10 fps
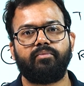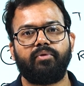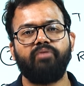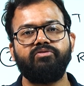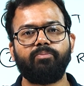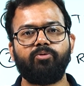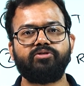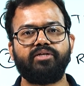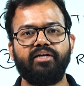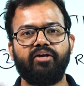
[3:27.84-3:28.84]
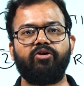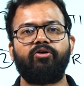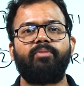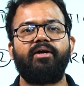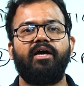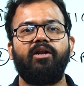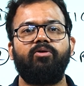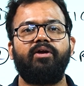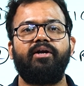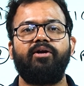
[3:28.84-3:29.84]
If suppose Indian government
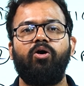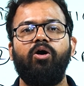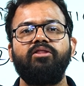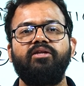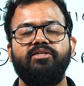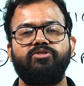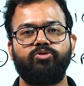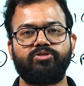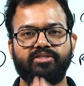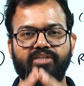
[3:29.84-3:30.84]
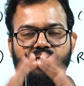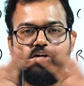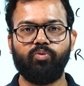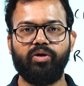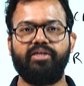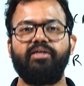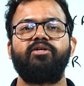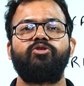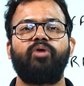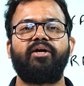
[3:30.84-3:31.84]
allocated all the resources equally
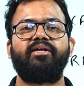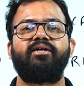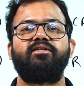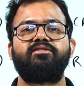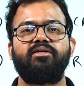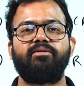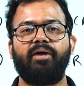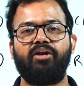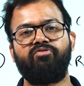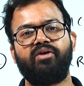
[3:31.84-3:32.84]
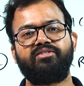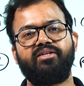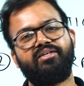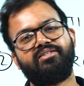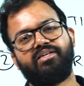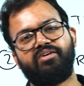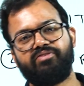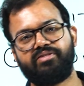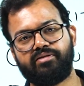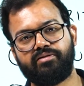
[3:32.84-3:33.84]
to agriculture, manufacturing and
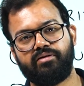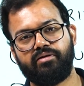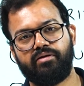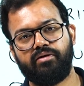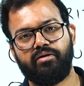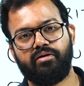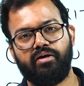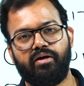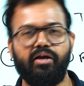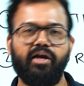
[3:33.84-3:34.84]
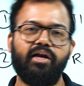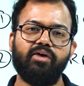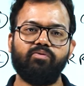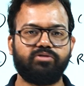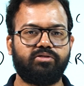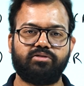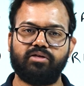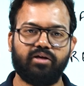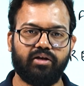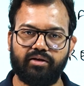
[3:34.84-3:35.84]
services, India was
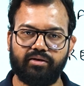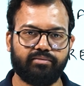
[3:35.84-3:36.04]
struggling.